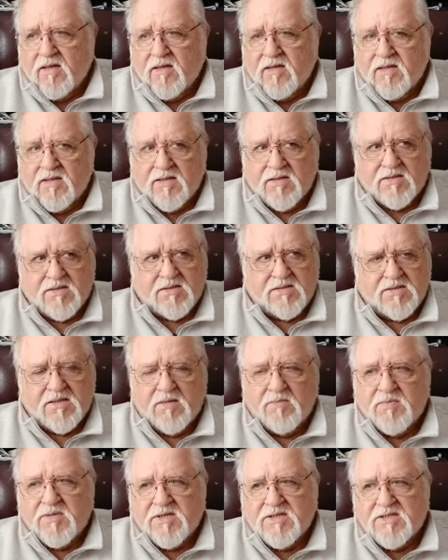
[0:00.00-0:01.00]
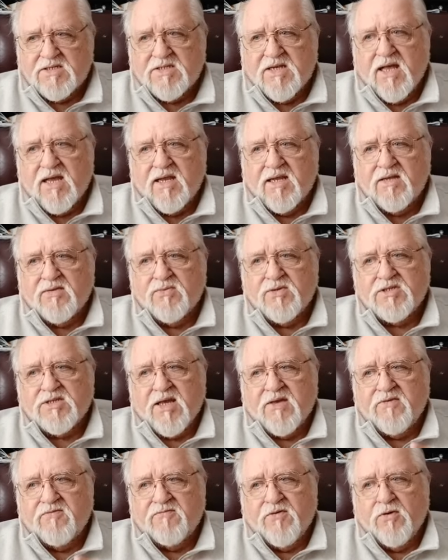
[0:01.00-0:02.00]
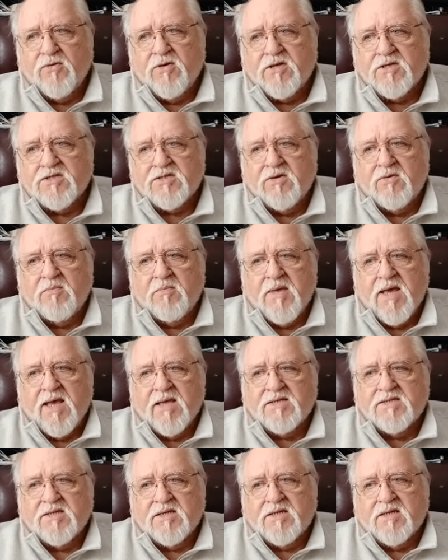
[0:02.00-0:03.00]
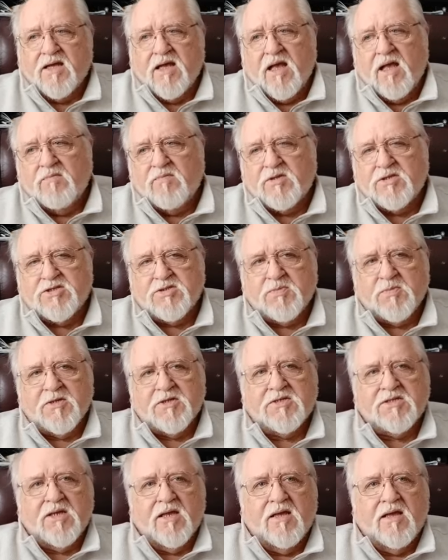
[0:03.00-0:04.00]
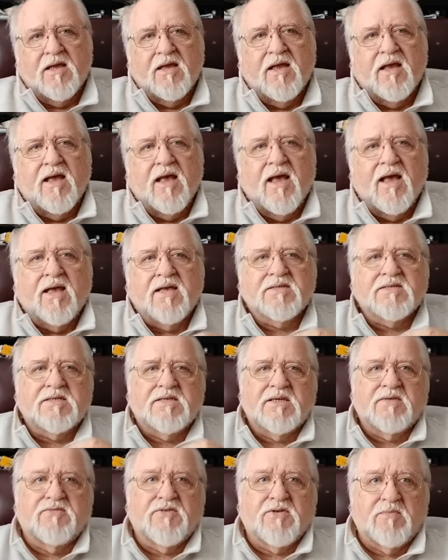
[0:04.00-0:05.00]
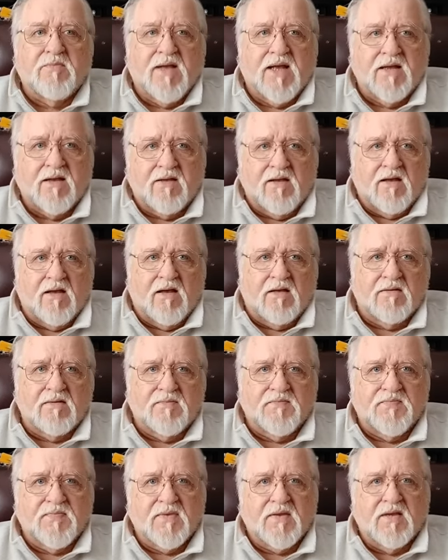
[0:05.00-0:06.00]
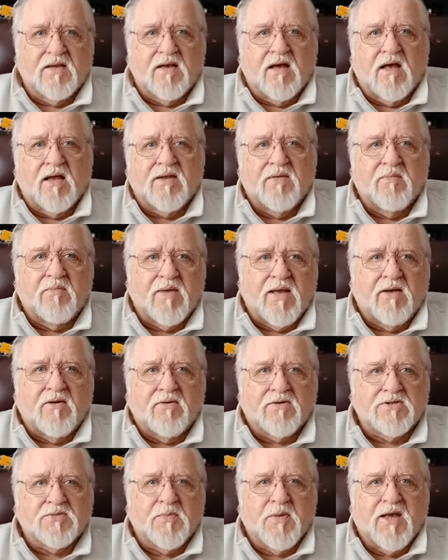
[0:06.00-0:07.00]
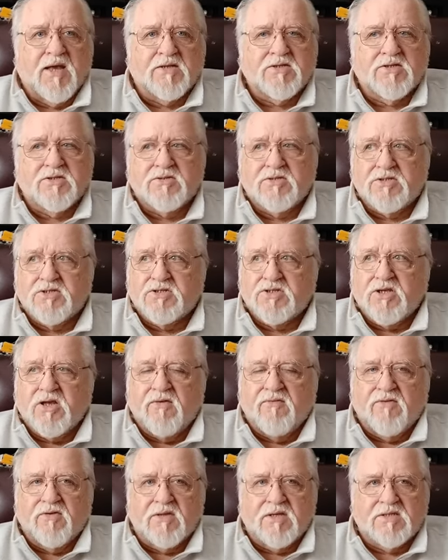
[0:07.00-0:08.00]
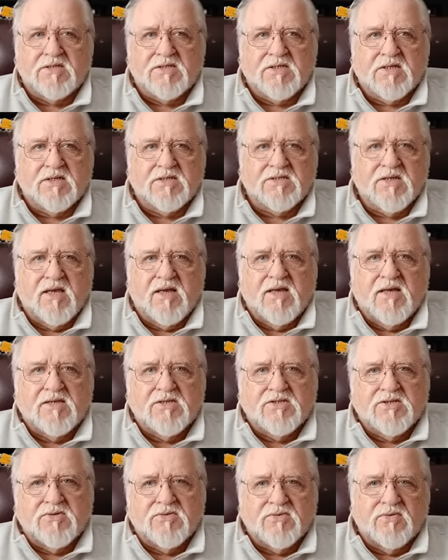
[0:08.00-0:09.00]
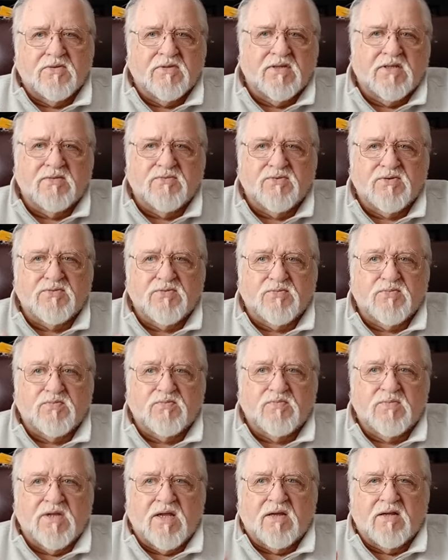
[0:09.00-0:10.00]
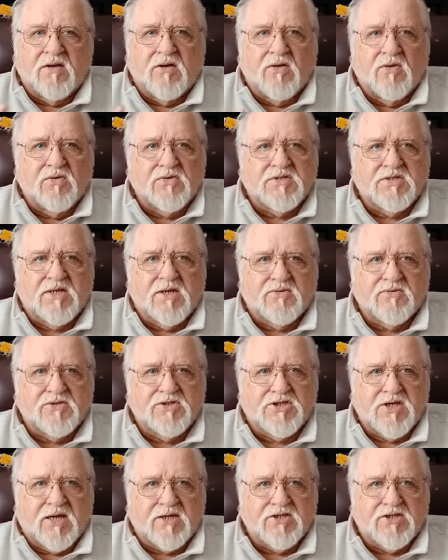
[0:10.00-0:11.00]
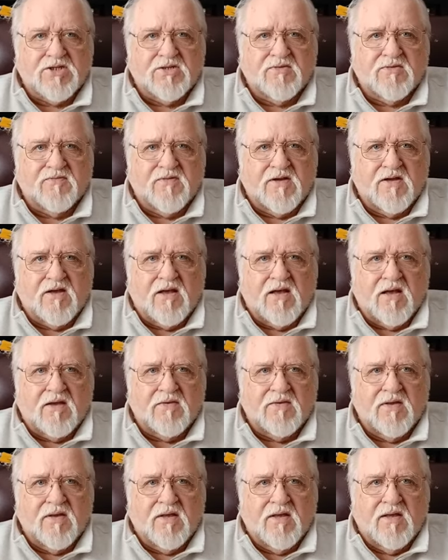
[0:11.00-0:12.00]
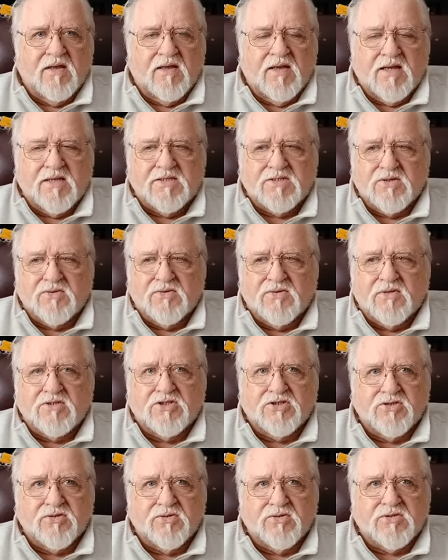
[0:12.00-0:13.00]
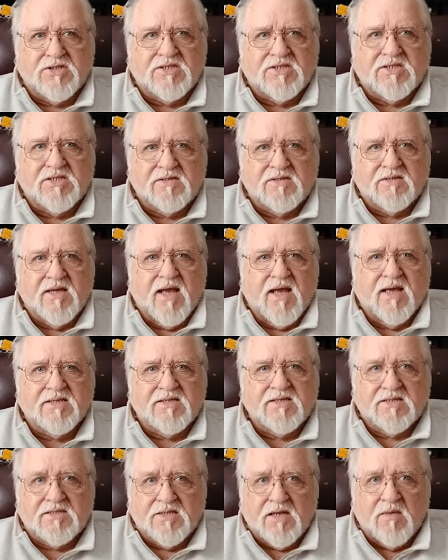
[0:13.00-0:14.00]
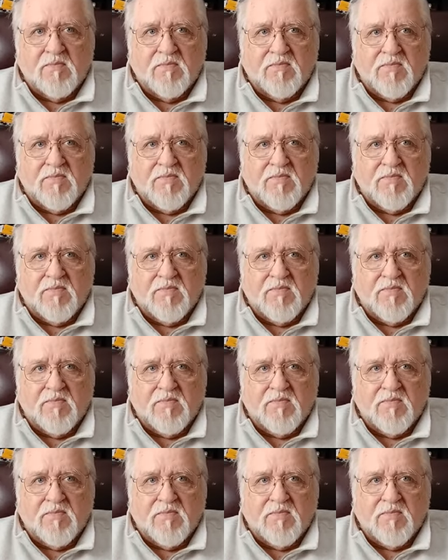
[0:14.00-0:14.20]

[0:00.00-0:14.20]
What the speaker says: it's simply stated, was a focus on man's accomplishments as given by God. God empowers man to discover these things. So there was not a wholesale rejection of God. And so the church still has some